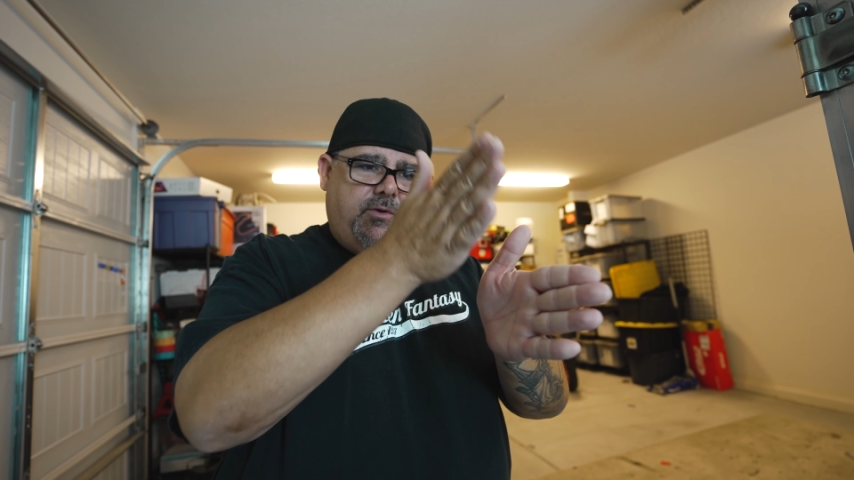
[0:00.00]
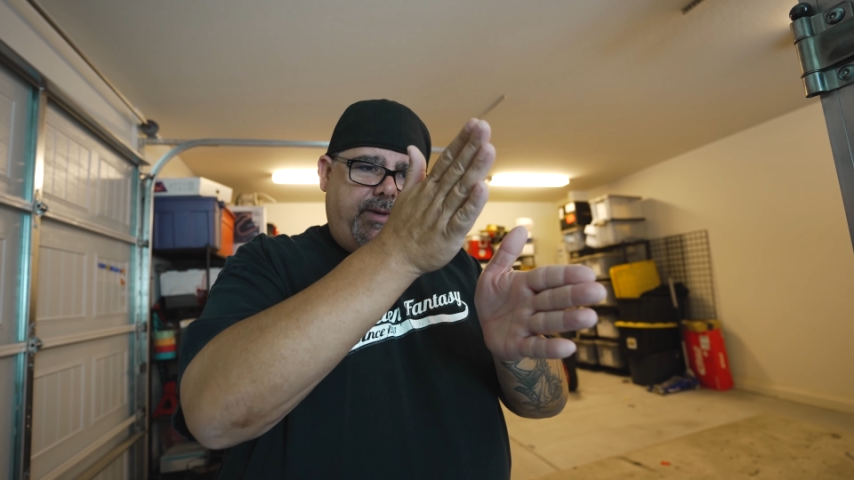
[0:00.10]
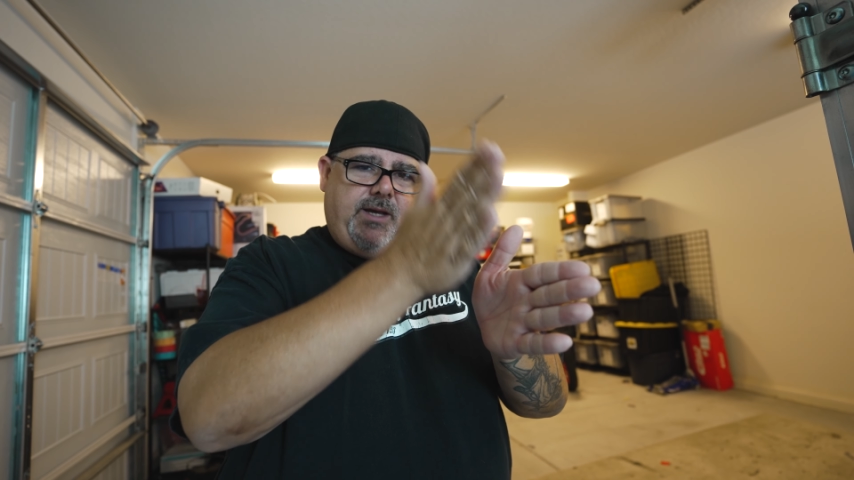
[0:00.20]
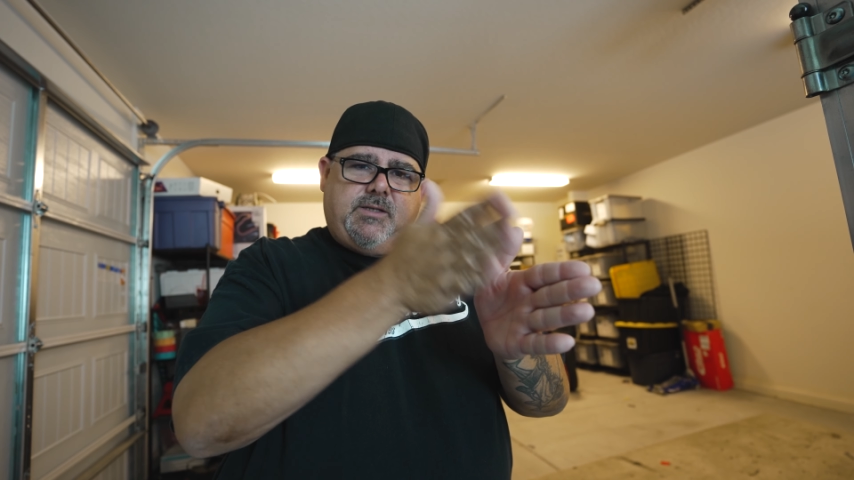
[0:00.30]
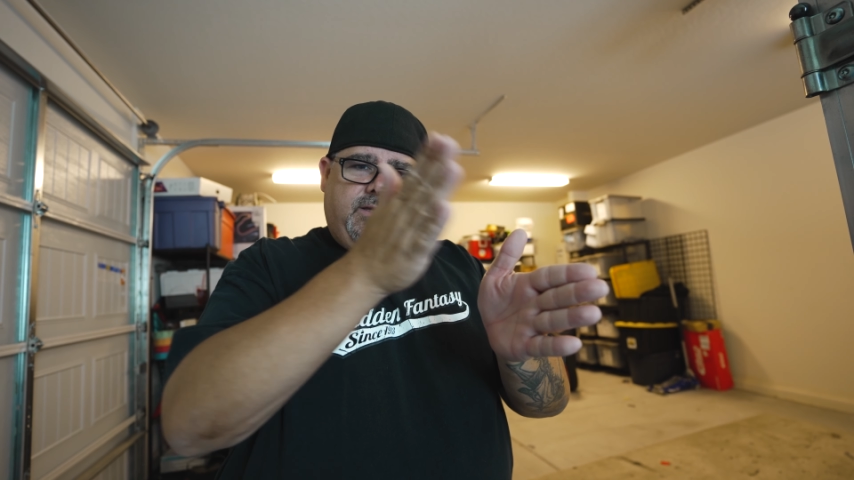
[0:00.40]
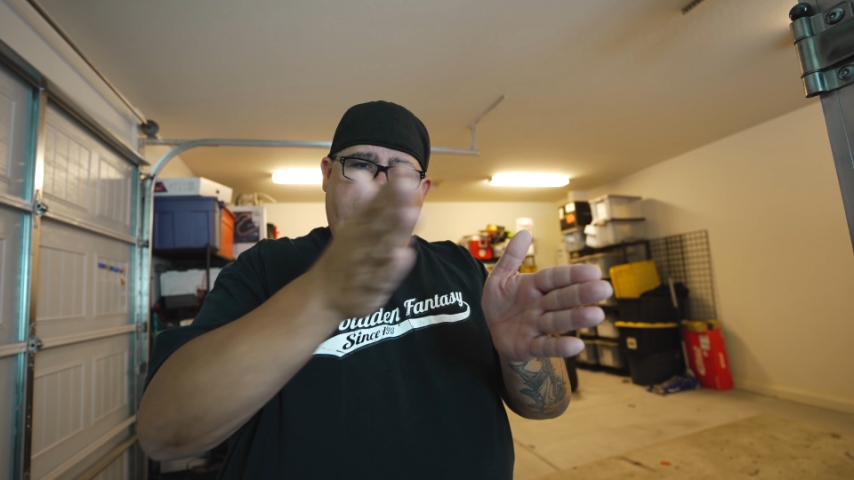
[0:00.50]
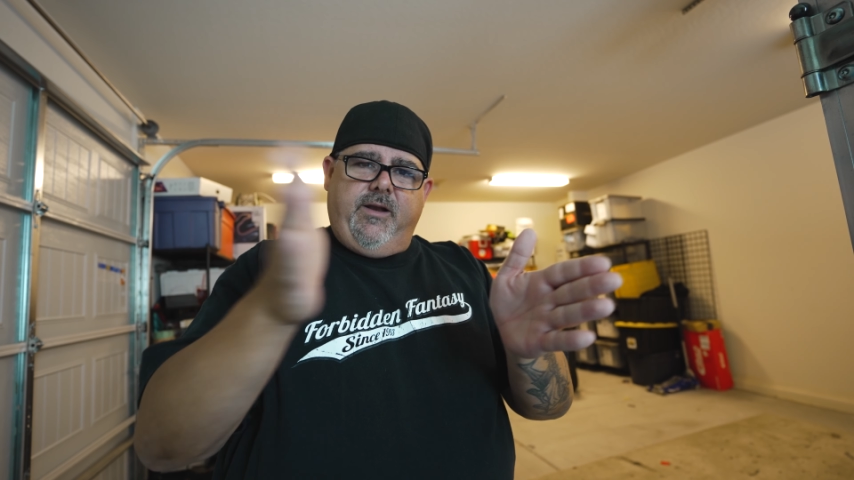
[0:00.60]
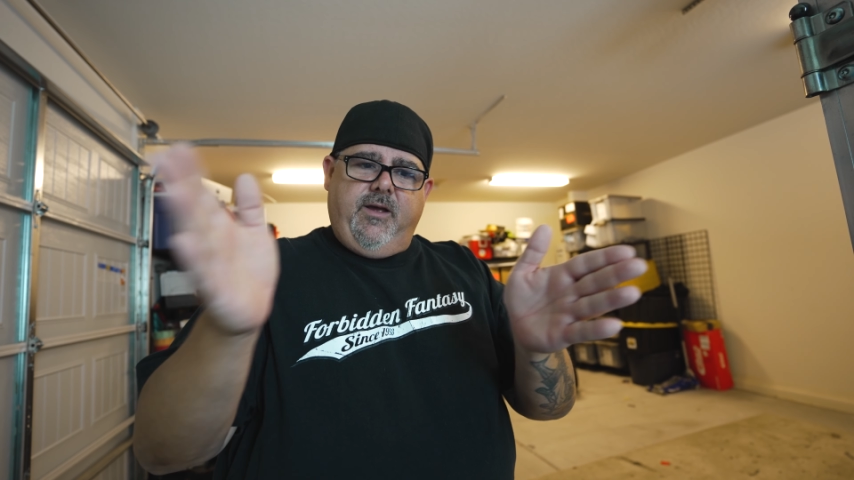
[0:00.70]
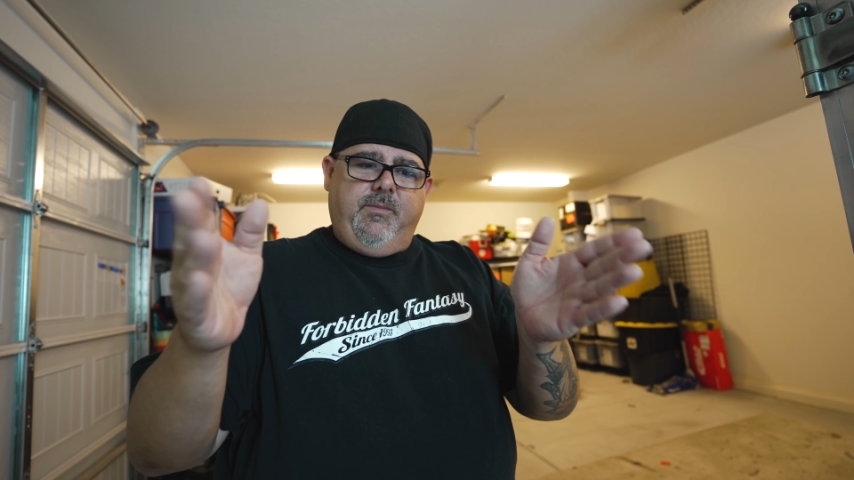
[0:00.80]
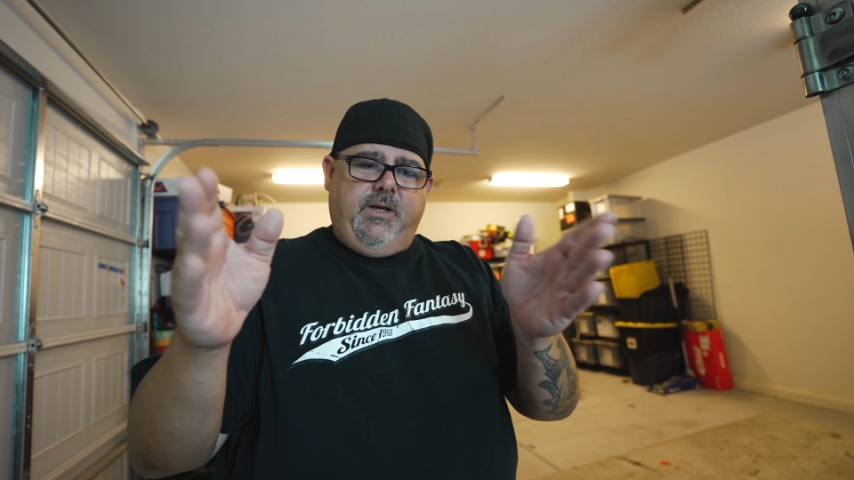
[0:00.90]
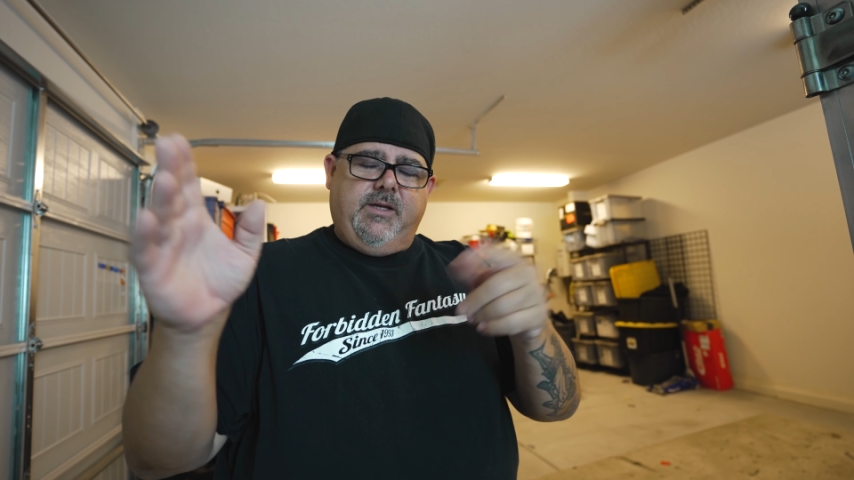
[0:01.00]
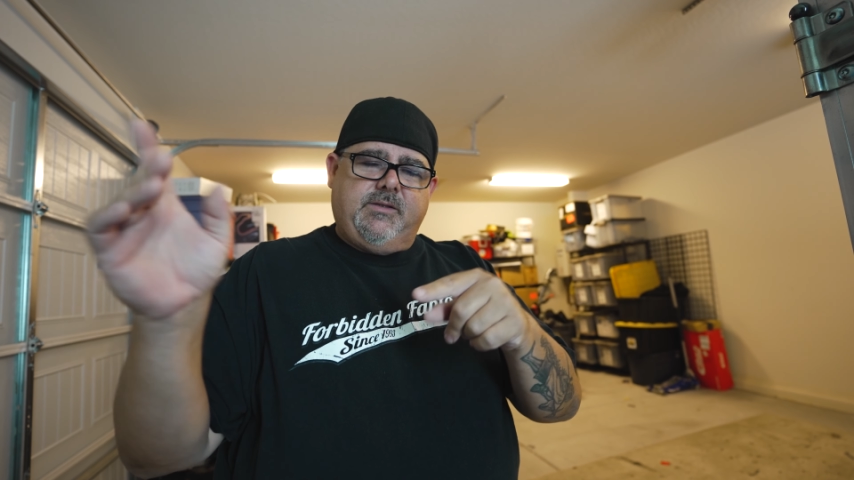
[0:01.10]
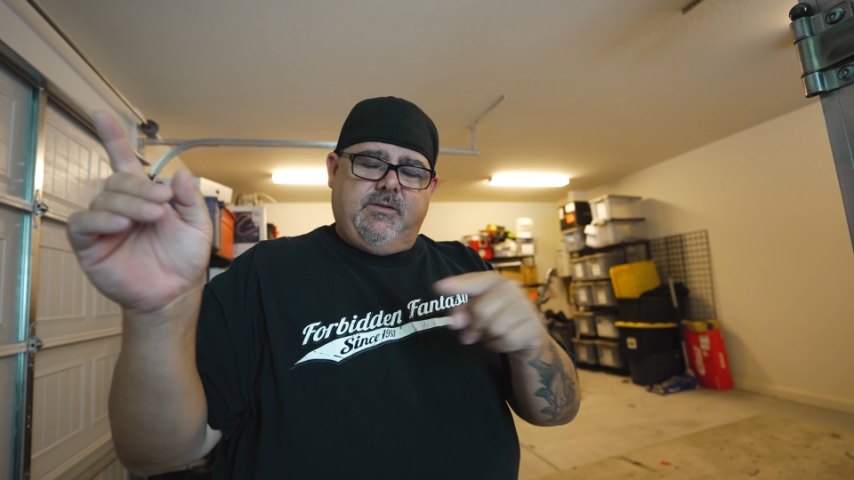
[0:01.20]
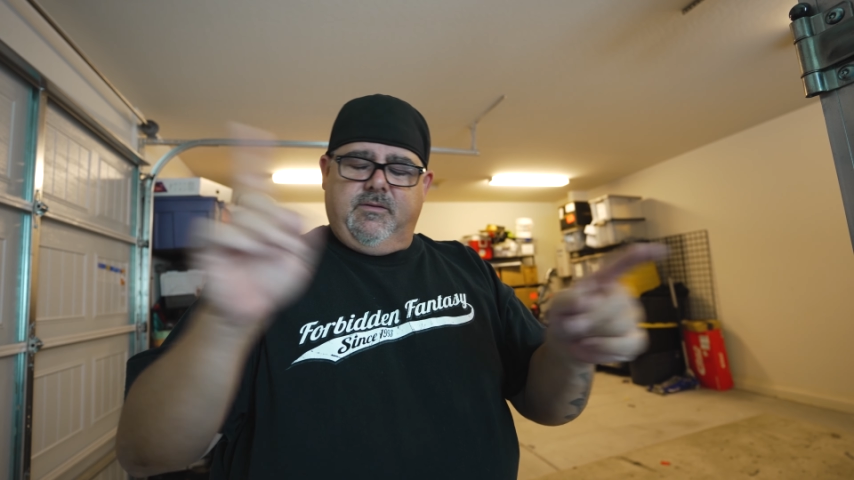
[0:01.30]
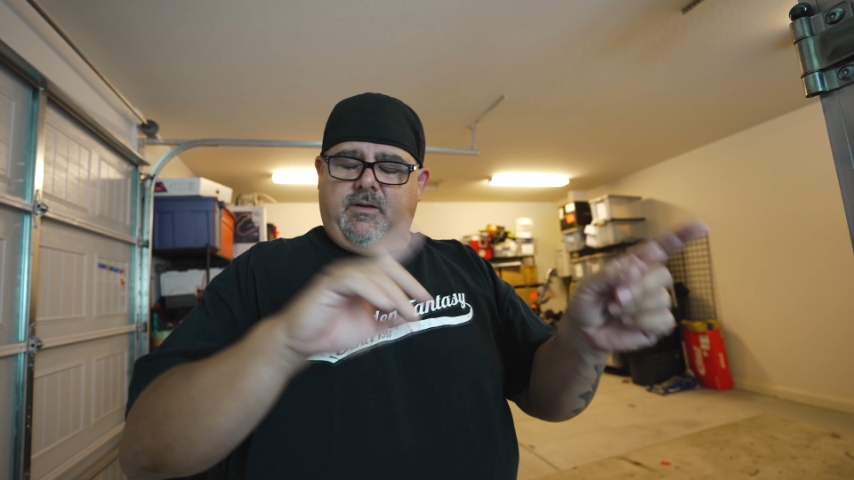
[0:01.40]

them has to line up because